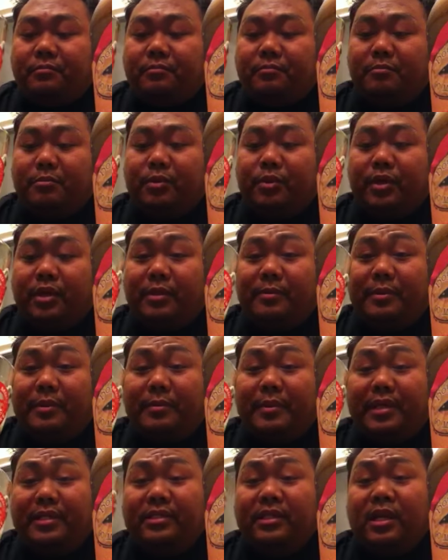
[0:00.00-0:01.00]
Brewing Company
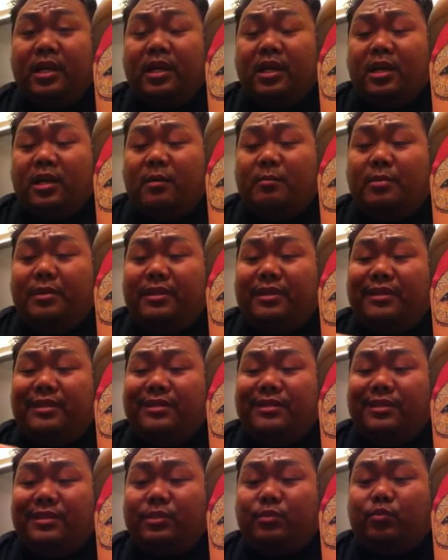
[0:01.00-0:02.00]
makes. But
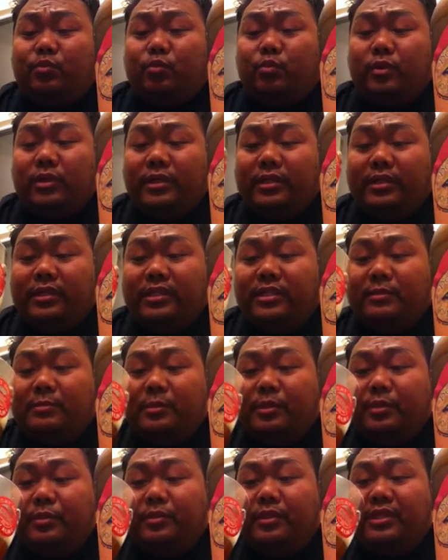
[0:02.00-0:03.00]
this is really
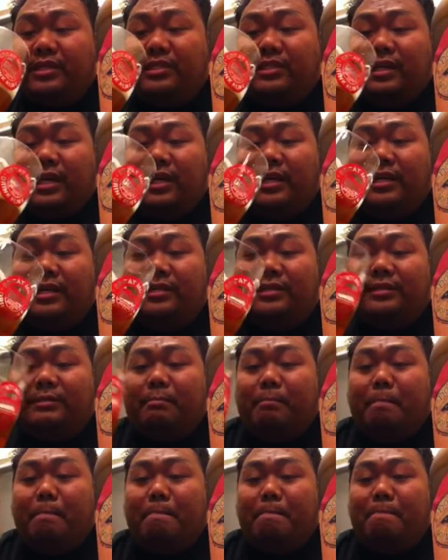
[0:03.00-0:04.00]
smooth. It's not as
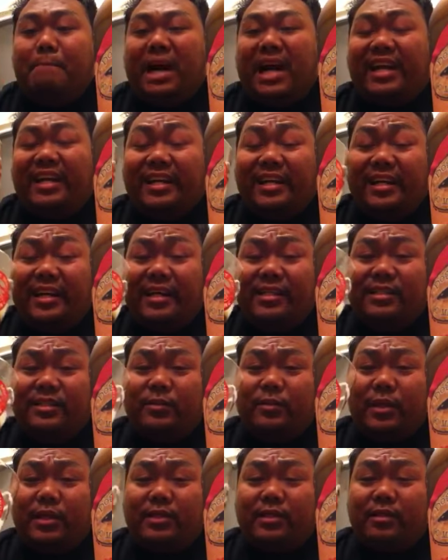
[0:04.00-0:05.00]
bitey as the
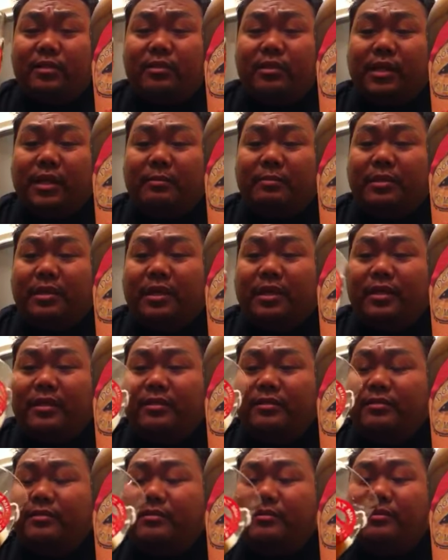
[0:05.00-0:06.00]
West Coast
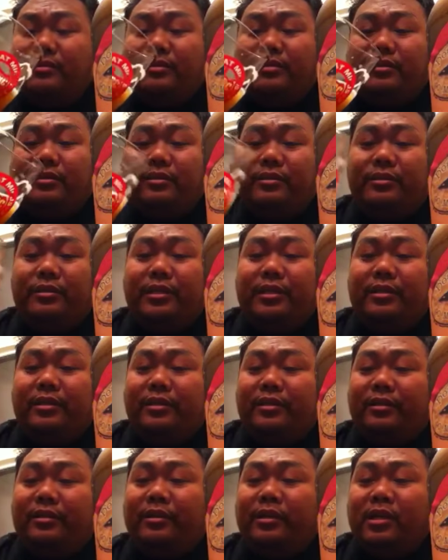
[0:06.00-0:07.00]
IPAs. You get
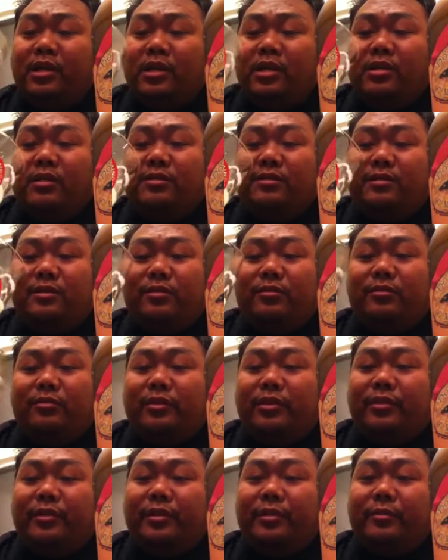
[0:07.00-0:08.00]
your Stone
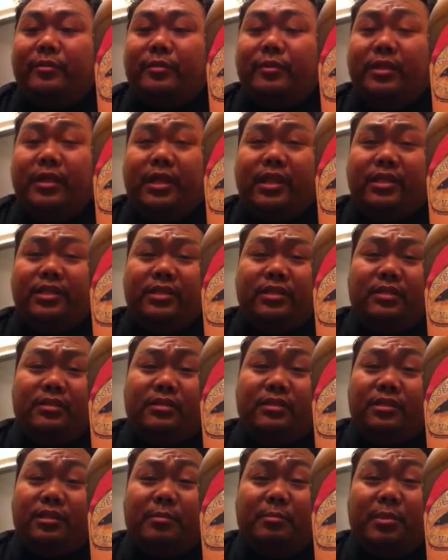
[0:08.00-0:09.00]
Ruinations
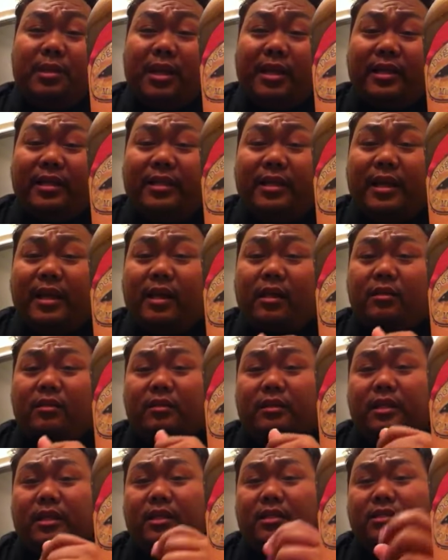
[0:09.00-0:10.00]
and your Pliny the
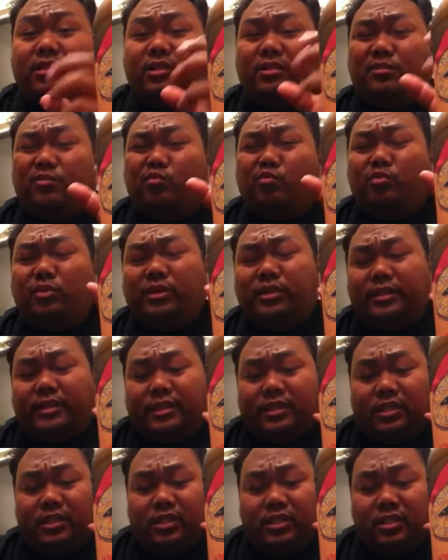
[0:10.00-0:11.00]
Elder that just really
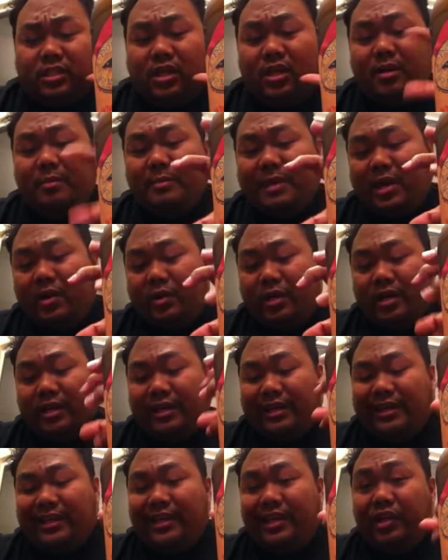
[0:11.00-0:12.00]
just come out
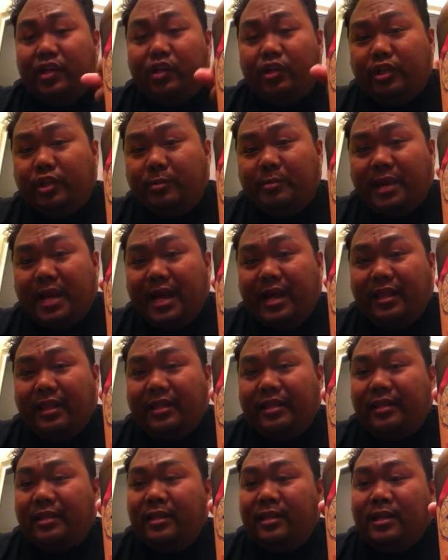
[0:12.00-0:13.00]
and kill your
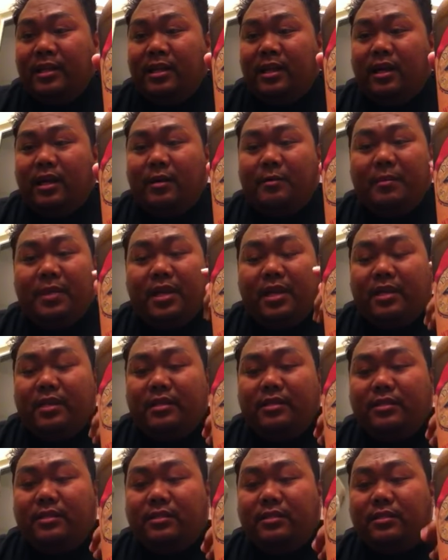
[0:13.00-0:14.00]
palate.
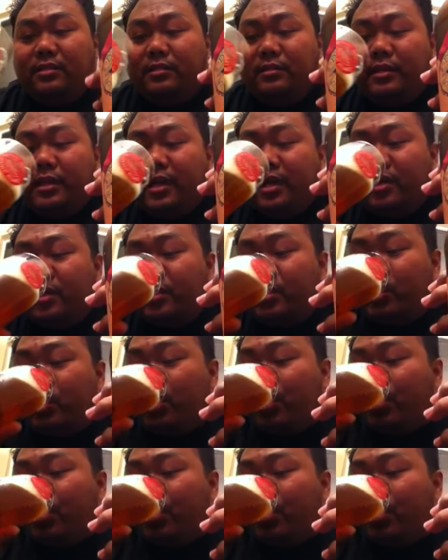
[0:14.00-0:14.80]
This doesn't do that.